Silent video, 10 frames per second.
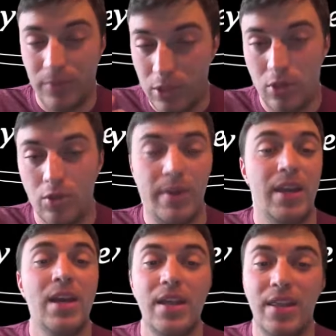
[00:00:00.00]
Excuse
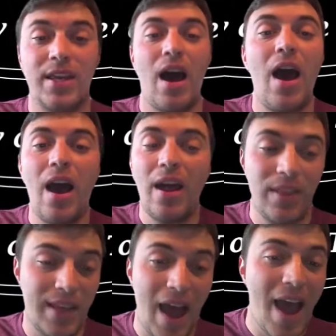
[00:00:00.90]
me. The
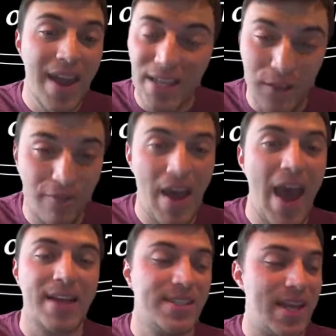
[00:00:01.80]
guy is
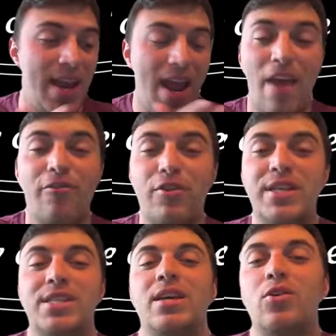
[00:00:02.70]
fast at
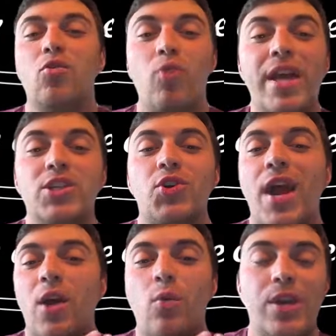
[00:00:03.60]
every single
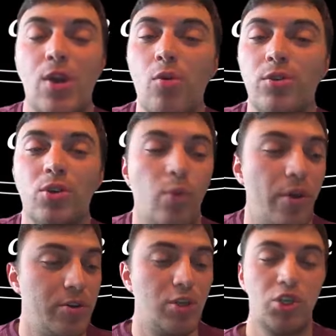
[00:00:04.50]
racetrack we go to,
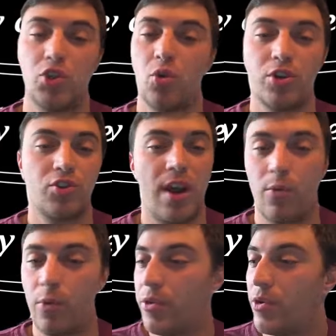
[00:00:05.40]
whether it's a short
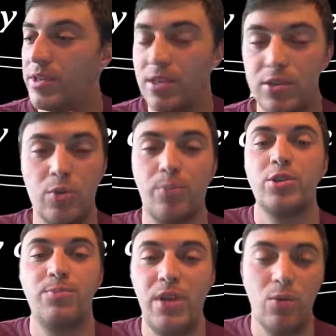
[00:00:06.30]
track, whether it's a super
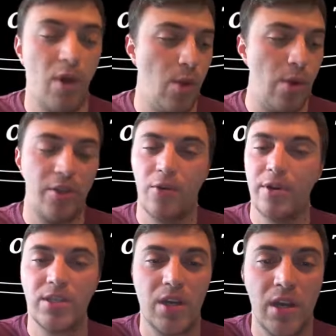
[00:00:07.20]
speedway, whether
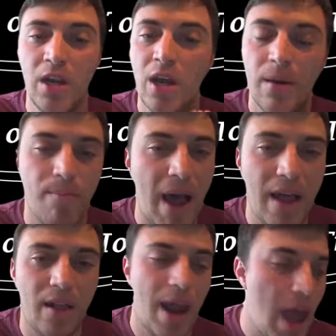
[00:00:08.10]
it's a
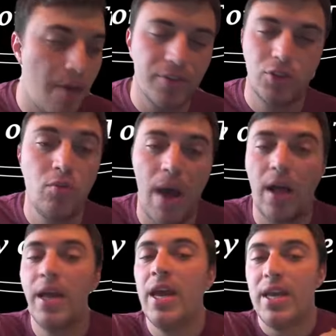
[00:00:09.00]
mile and a half, a 2
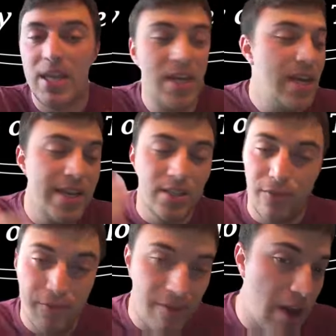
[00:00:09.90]
mile. He is
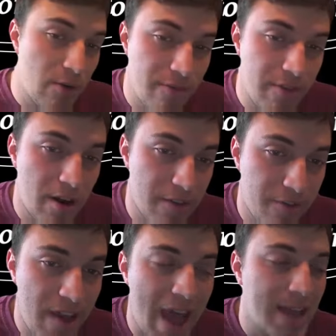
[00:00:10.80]
very, very
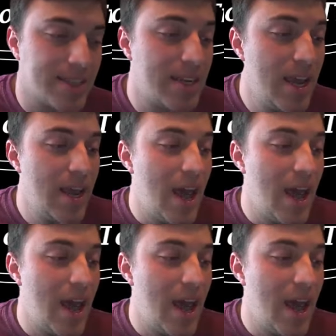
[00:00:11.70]
fast.